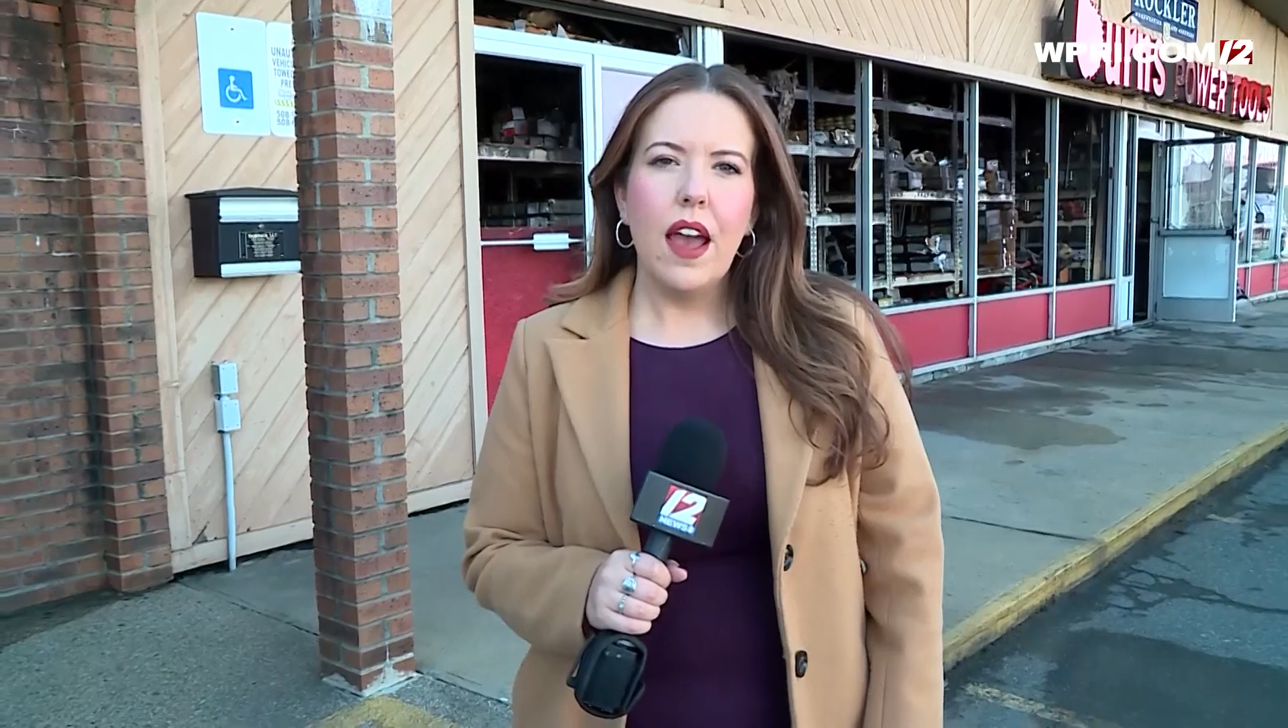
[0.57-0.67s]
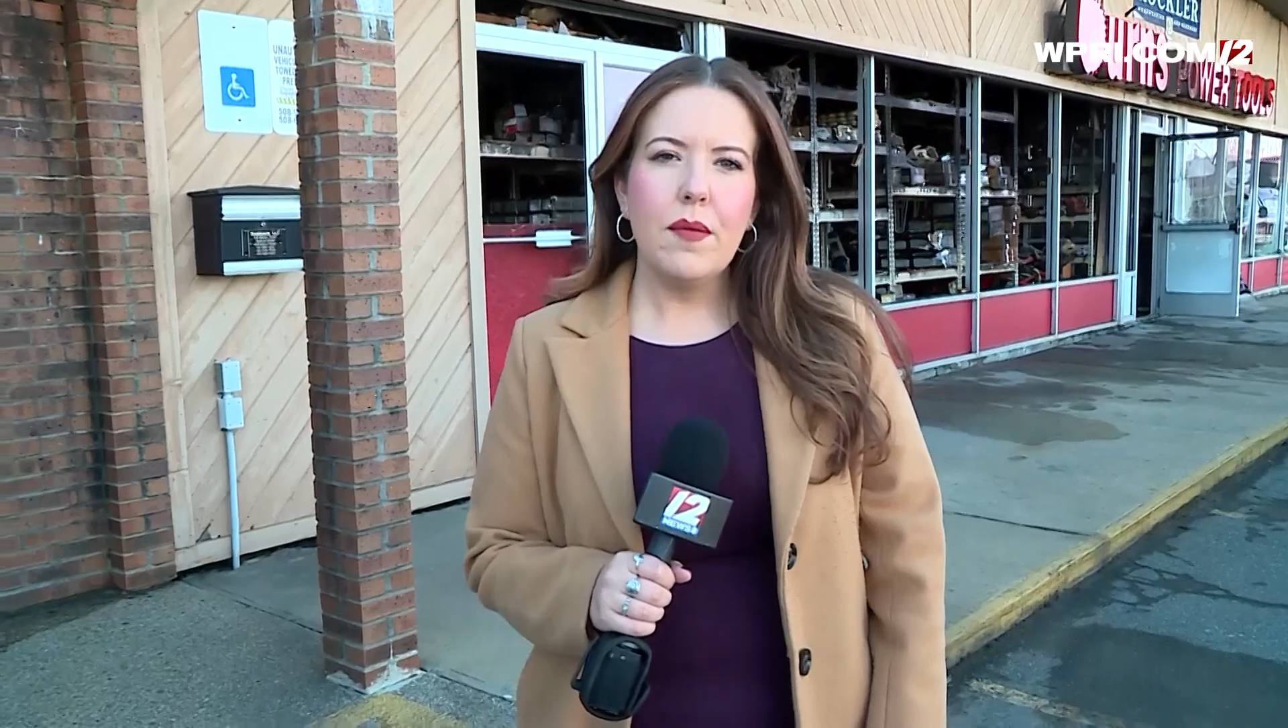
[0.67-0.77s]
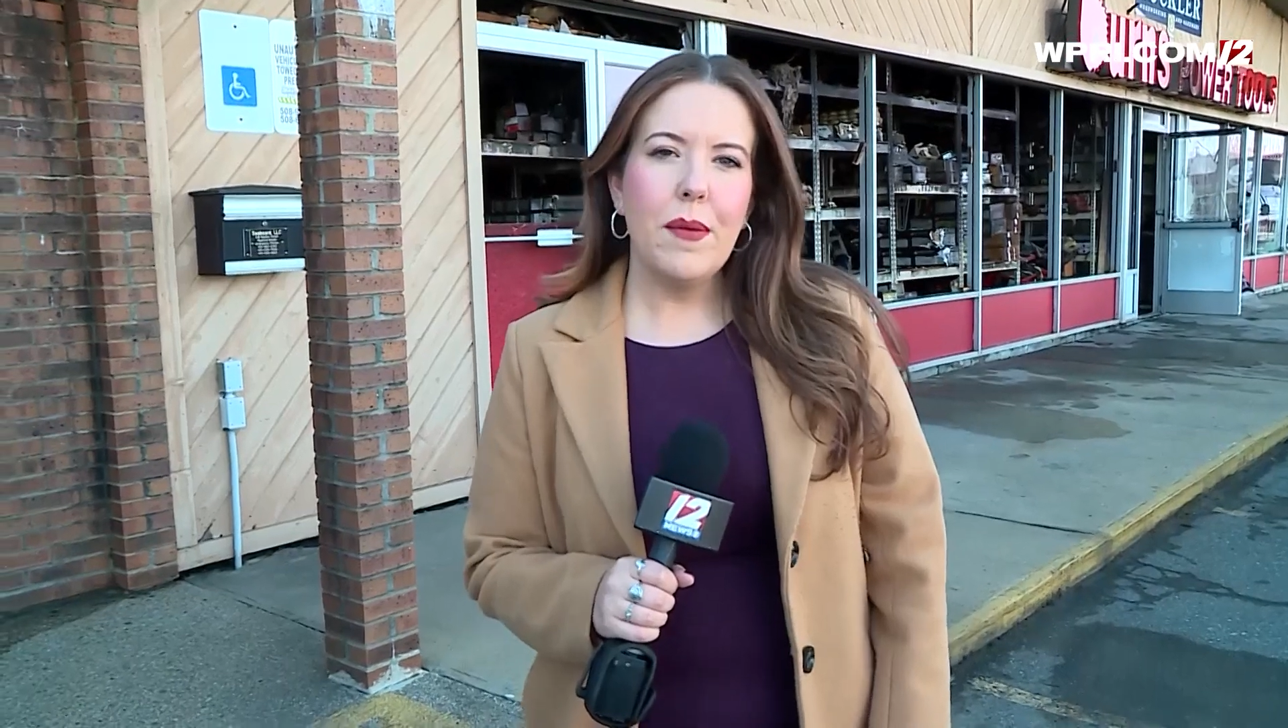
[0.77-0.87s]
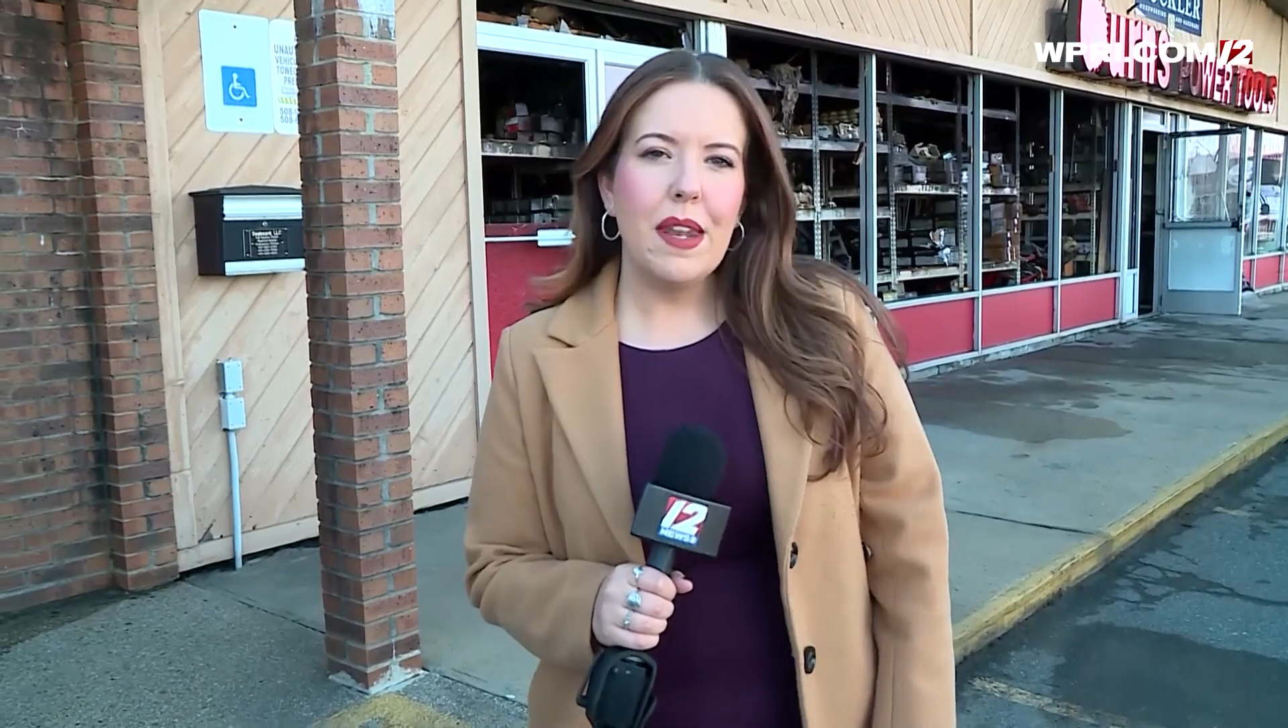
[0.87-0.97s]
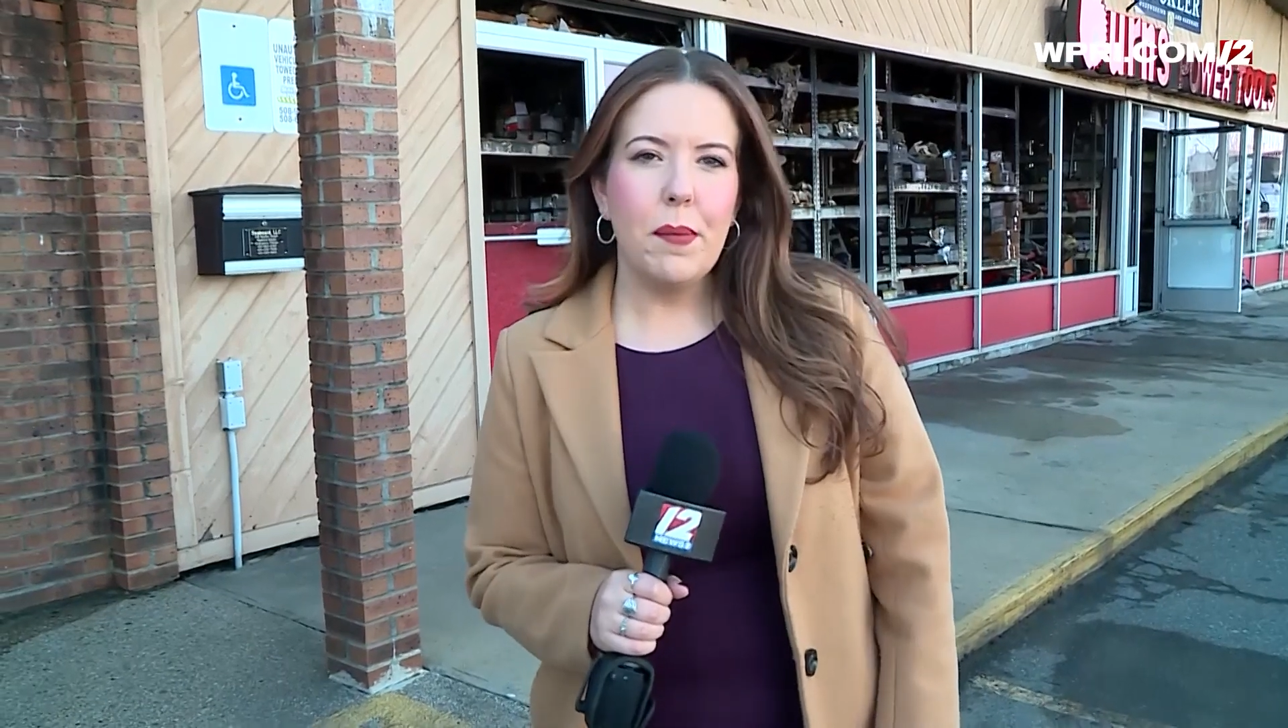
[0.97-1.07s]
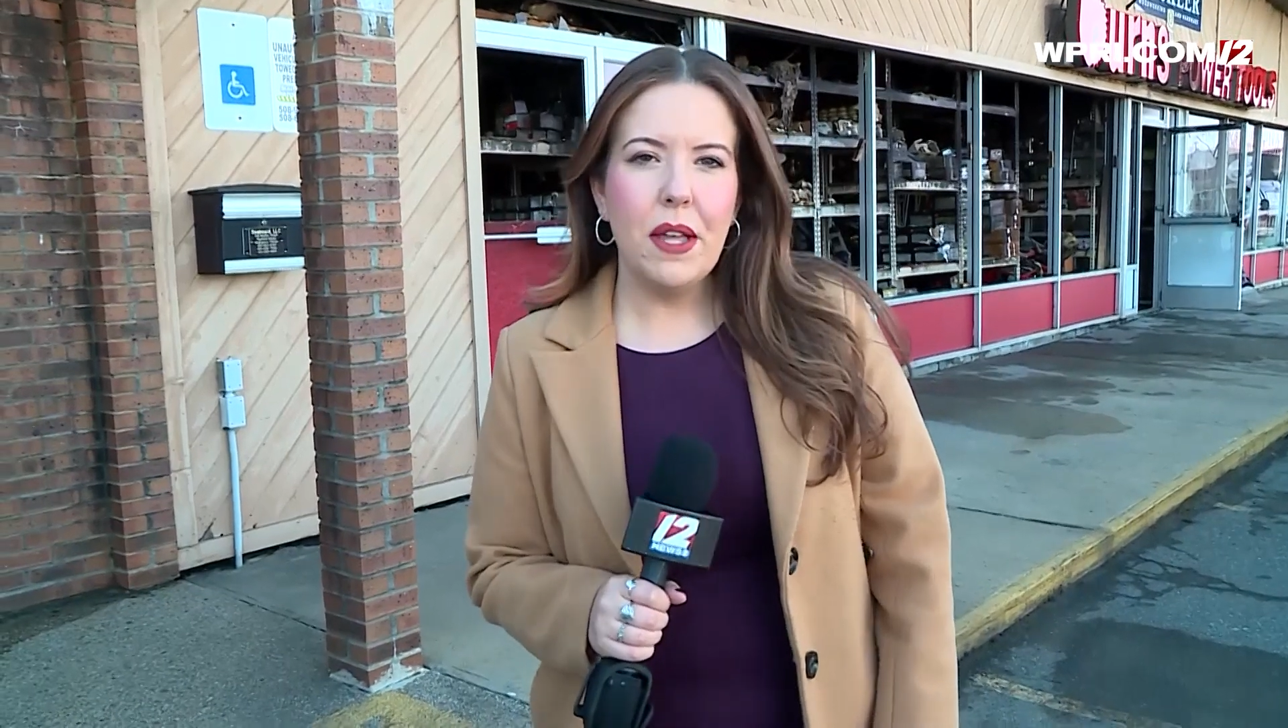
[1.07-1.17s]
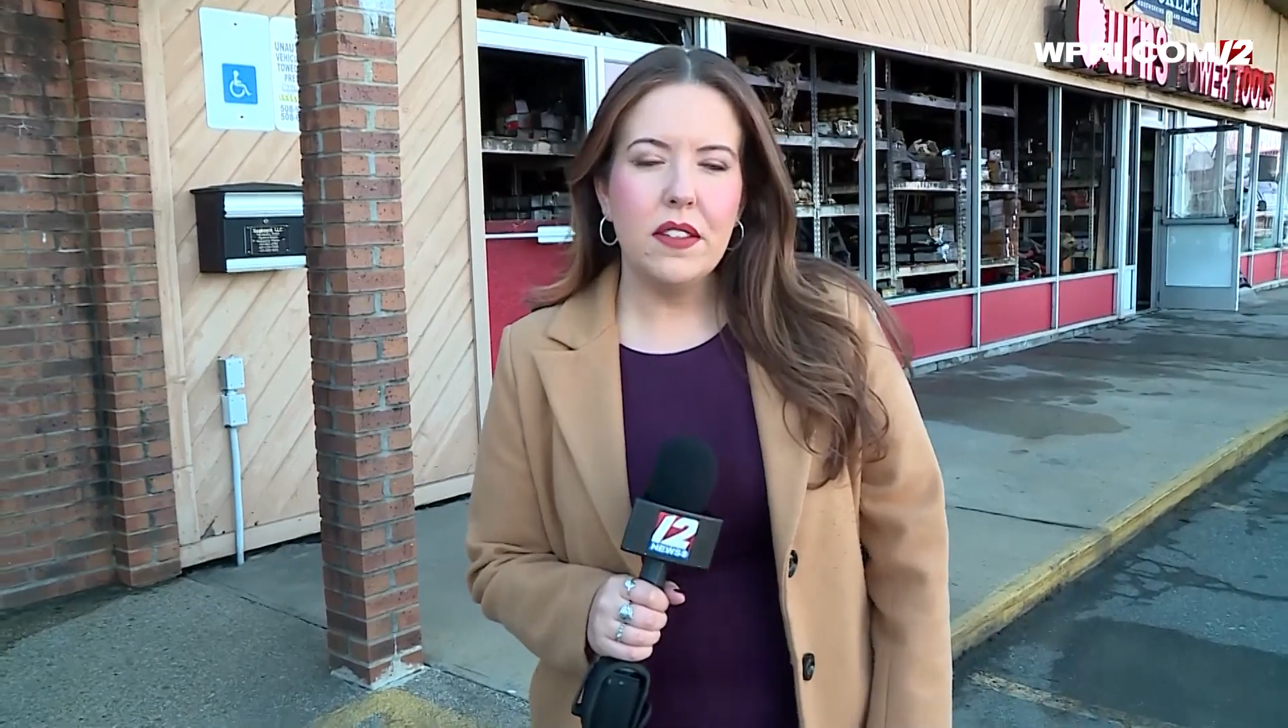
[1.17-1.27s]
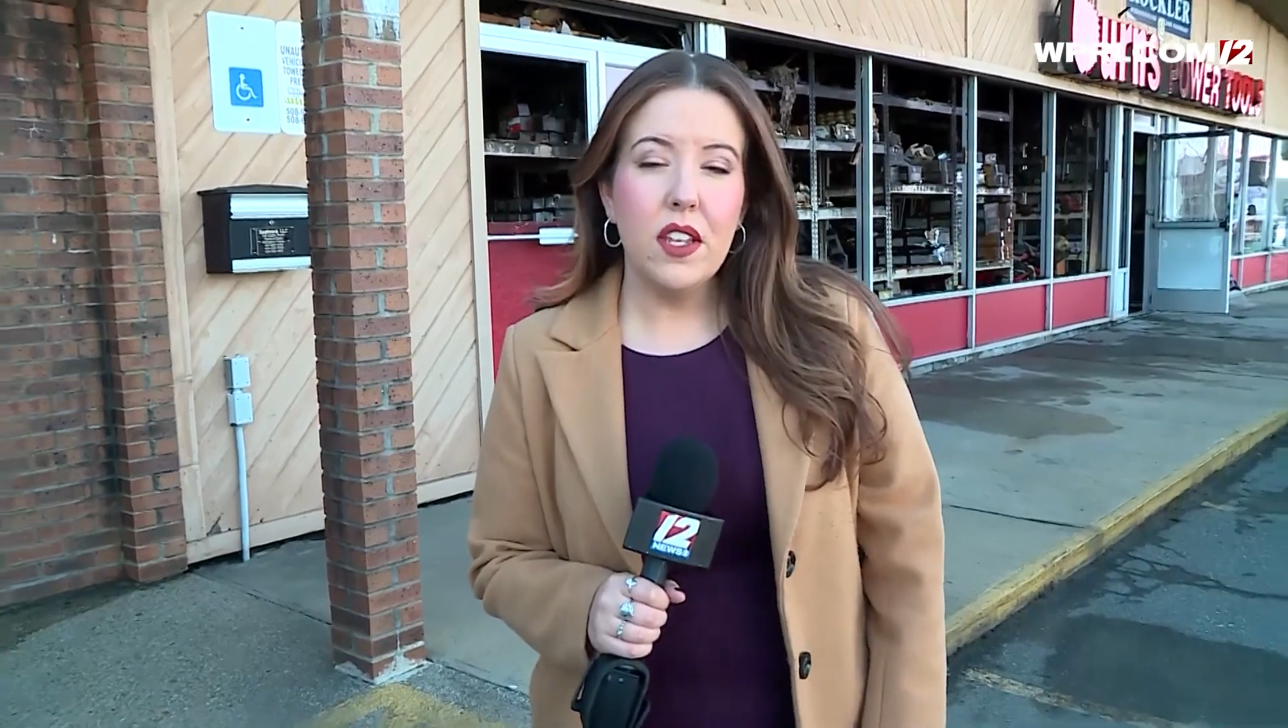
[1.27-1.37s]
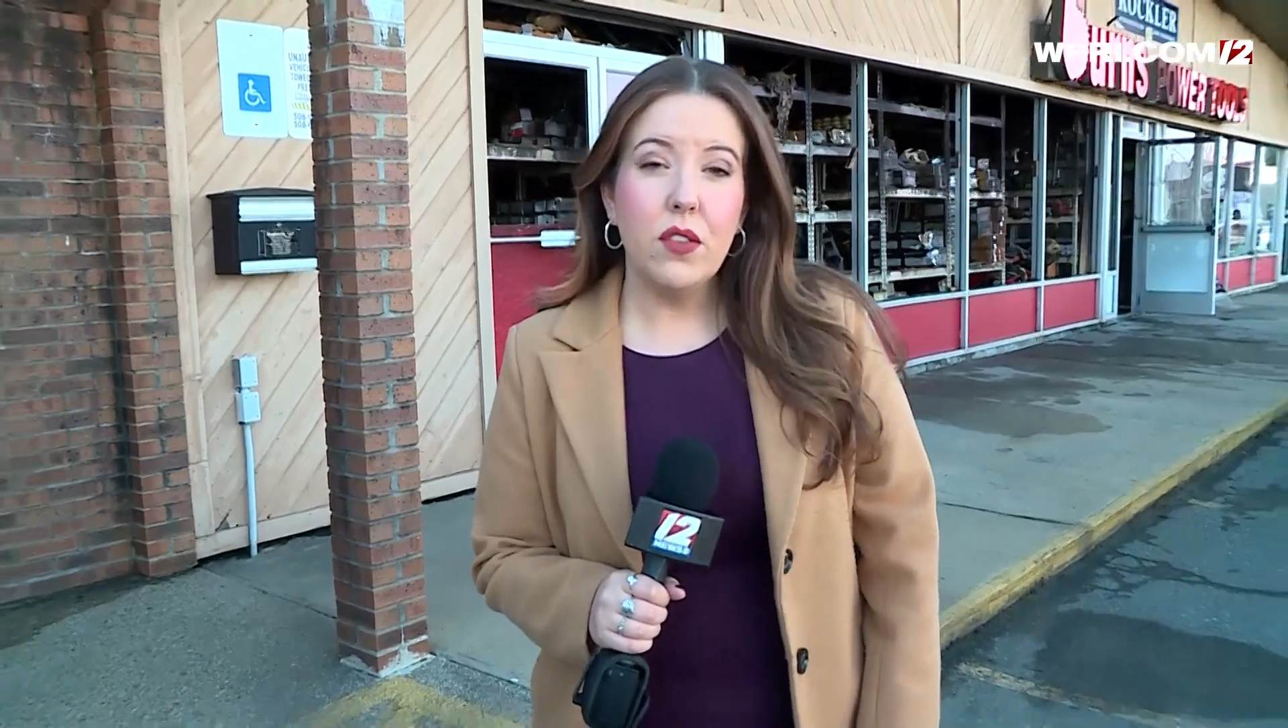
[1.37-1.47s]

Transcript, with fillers: I'm Amanda Pitts